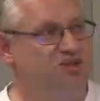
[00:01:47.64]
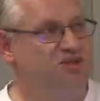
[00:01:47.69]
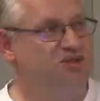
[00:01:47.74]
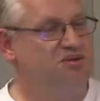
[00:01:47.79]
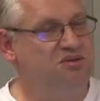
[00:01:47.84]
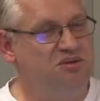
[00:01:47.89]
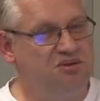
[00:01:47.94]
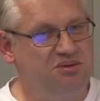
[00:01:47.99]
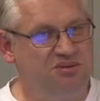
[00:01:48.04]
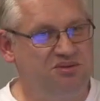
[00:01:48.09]

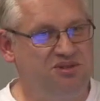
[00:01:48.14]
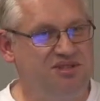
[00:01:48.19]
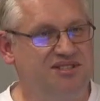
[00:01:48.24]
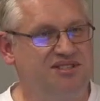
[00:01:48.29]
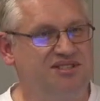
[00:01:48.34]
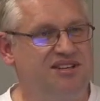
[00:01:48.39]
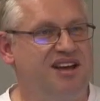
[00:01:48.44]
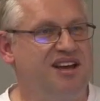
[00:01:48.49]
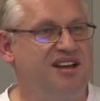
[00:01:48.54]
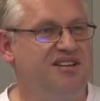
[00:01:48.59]

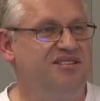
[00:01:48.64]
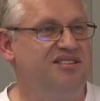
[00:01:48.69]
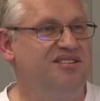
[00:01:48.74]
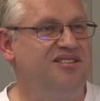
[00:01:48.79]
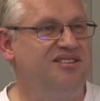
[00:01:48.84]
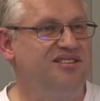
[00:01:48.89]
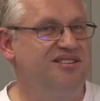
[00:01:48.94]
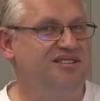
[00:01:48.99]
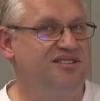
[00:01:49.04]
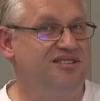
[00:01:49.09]
schools
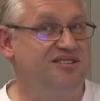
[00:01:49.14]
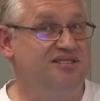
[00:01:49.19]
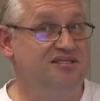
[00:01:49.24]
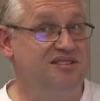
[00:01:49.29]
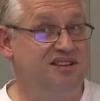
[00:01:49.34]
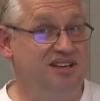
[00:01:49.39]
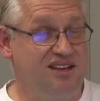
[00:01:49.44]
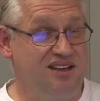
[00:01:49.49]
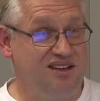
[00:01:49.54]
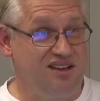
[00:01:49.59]
and uh,
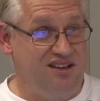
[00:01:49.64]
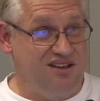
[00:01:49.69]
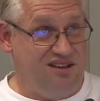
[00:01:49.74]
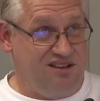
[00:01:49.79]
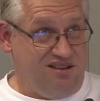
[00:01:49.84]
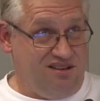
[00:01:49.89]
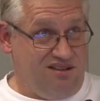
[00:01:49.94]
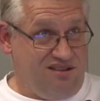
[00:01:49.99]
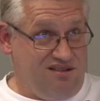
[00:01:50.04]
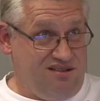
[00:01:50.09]

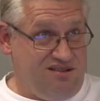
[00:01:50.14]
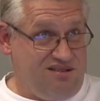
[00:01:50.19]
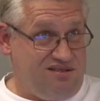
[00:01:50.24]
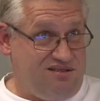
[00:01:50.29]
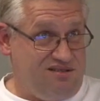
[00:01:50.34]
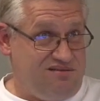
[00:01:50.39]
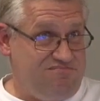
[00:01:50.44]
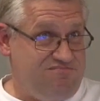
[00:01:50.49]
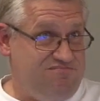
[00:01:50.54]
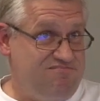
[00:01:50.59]

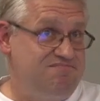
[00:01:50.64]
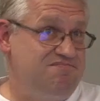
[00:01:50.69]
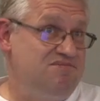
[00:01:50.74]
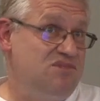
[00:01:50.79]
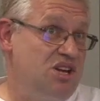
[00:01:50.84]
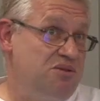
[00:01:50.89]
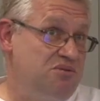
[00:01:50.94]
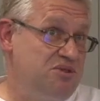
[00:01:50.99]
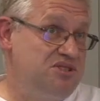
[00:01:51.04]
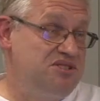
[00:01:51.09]

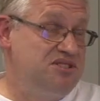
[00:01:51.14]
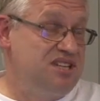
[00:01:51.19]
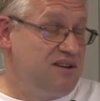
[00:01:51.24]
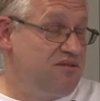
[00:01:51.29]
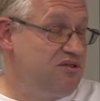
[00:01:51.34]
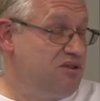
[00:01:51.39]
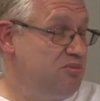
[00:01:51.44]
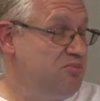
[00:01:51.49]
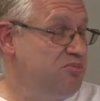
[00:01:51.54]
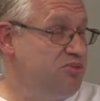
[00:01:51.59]
there were
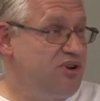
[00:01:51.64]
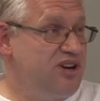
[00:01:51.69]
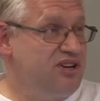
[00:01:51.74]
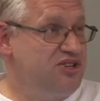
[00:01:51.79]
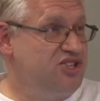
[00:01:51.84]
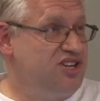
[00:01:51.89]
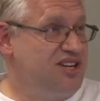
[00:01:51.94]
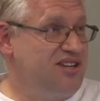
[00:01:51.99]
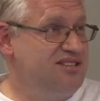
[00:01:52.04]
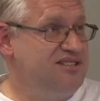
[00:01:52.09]
several
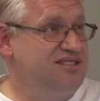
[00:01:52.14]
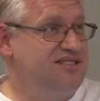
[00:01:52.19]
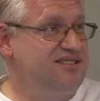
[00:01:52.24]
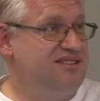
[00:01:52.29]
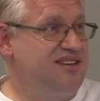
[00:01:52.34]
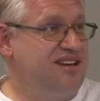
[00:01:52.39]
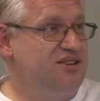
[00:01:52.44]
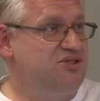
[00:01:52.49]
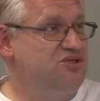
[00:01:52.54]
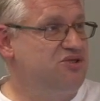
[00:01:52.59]

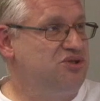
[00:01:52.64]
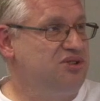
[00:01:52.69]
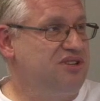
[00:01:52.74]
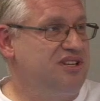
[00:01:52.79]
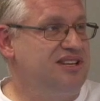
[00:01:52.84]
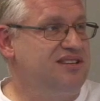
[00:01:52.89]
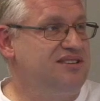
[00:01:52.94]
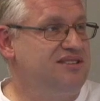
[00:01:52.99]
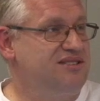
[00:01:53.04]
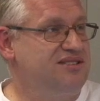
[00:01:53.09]
projects
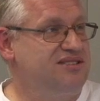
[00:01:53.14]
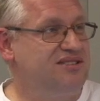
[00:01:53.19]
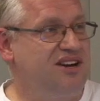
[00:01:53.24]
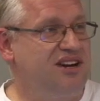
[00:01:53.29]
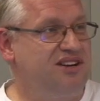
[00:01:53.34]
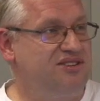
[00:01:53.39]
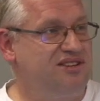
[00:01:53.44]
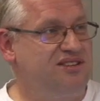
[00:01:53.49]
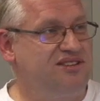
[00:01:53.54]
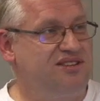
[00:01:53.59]
actually
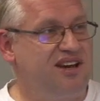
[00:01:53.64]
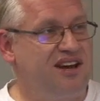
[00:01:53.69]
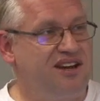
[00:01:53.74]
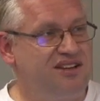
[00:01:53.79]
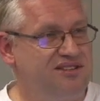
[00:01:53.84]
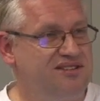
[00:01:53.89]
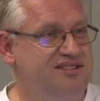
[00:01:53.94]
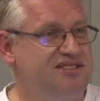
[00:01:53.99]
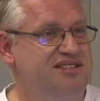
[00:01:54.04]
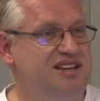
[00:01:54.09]
started
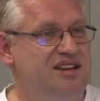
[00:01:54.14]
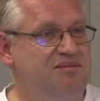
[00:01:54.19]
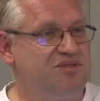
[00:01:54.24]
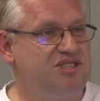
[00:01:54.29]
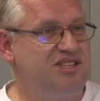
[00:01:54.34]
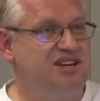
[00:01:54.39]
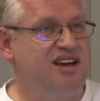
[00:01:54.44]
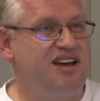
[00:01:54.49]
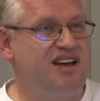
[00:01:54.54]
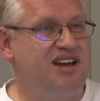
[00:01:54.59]
at the
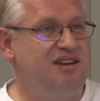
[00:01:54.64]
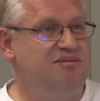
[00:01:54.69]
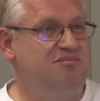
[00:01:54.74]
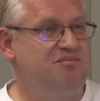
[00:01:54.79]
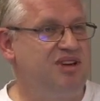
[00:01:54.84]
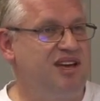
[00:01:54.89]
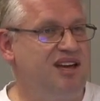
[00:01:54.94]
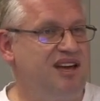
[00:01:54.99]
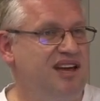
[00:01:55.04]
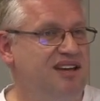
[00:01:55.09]
same
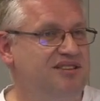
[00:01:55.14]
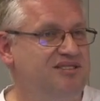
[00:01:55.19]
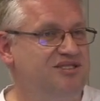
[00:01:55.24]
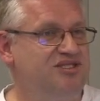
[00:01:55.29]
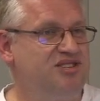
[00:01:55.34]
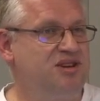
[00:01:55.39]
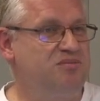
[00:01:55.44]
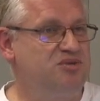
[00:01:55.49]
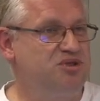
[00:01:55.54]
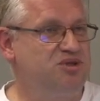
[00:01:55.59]
time and
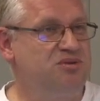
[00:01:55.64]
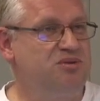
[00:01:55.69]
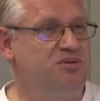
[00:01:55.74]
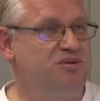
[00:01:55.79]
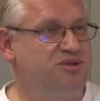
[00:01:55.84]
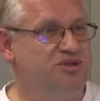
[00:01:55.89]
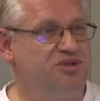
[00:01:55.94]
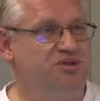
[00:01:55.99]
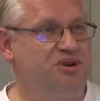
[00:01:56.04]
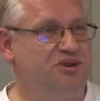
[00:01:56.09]
some
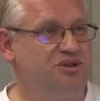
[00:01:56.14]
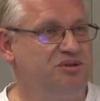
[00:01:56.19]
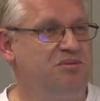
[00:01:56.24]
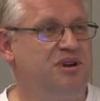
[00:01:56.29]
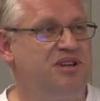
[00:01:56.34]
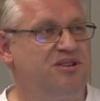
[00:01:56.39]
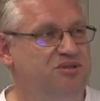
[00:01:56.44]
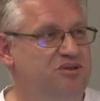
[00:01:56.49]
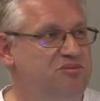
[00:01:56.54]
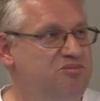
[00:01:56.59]
schools got
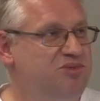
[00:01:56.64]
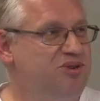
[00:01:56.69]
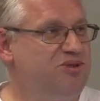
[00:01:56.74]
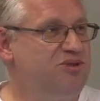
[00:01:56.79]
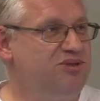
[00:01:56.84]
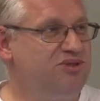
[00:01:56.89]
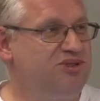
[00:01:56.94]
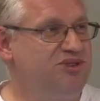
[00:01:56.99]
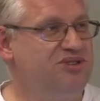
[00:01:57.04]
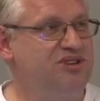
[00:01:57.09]
one
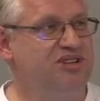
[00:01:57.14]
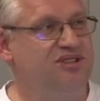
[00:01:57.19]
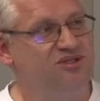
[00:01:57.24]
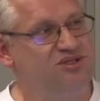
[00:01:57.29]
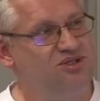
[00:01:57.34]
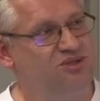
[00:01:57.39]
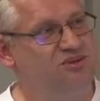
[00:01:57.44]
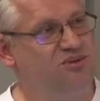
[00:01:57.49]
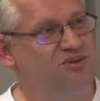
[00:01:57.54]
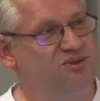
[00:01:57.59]
computer,
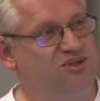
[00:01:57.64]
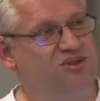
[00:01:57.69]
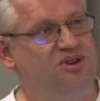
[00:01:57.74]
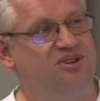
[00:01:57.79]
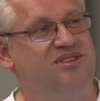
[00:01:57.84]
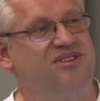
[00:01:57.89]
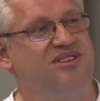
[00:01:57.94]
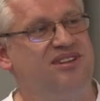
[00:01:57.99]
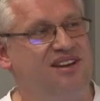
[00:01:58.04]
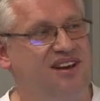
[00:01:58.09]
other schools
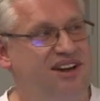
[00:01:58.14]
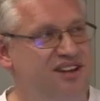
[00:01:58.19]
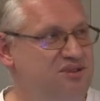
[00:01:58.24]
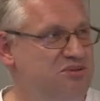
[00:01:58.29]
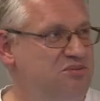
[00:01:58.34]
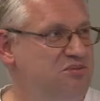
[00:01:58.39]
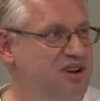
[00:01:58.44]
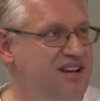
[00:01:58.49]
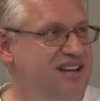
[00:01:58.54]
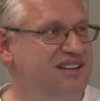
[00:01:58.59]
got the
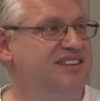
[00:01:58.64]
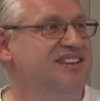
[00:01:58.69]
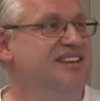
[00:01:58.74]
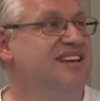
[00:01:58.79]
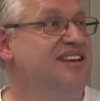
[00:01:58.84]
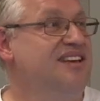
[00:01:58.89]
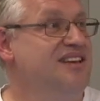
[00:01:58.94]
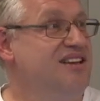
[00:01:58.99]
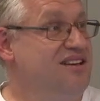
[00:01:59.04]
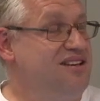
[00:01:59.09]
other one.
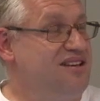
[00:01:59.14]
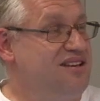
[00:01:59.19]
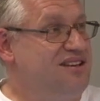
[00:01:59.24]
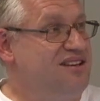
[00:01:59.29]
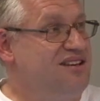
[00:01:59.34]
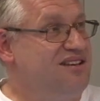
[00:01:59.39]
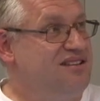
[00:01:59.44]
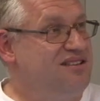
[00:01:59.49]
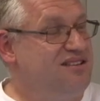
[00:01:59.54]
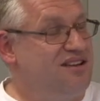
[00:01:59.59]

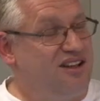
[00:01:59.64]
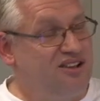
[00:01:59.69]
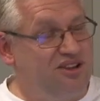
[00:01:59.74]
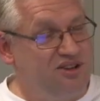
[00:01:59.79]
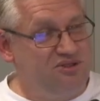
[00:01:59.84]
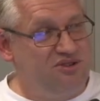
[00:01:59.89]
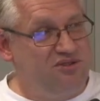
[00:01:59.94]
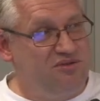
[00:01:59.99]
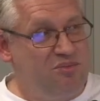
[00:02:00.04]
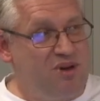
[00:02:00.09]
Uh, a
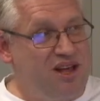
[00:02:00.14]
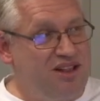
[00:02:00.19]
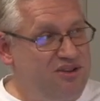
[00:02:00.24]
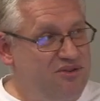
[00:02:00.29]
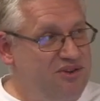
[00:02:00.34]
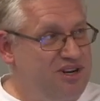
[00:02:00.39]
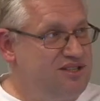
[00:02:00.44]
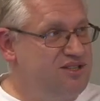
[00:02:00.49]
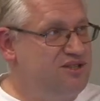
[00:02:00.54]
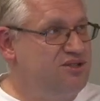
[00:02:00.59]
lot of
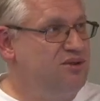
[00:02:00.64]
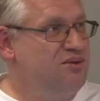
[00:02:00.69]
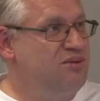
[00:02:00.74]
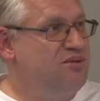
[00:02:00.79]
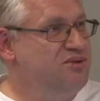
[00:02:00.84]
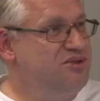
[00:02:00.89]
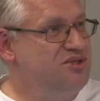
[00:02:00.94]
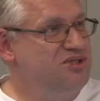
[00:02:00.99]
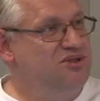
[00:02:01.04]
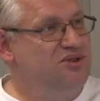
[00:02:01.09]
Belgrade
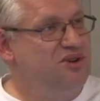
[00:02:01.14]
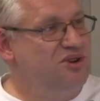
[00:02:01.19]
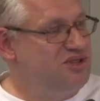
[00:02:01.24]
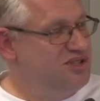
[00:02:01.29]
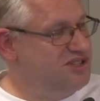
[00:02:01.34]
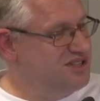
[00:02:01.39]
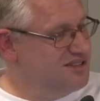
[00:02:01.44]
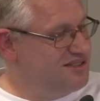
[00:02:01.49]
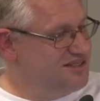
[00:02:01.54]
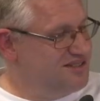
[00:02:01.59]
schools
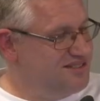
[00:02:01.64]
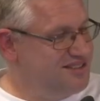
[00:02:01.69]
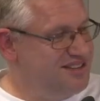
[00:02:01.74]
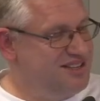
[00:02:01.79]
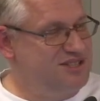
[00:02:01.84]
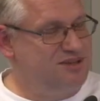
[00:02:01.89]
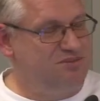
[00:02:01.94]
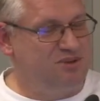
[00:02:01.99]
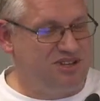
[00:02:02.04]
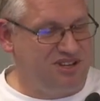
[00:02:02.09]
got
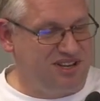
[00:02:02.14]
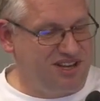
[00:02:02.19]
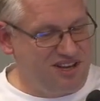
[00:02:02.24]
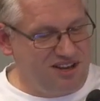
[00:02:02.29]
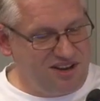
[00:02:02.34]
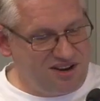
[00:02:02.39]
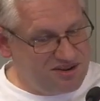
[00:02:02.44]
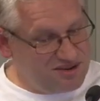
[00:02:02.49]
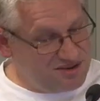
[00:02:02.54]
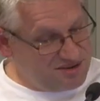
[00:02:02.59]
this one
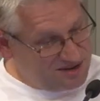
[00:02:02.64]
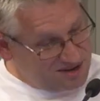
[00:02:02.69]
here.